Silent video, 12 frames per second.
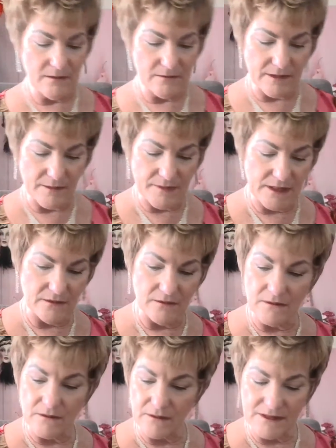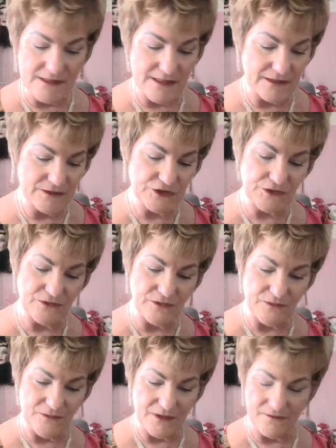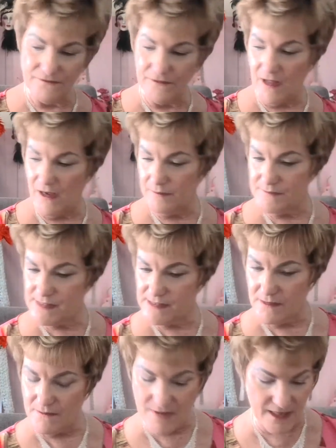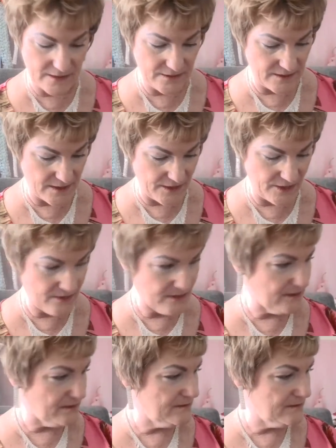Let me look, because I sure don't want to flop something out there.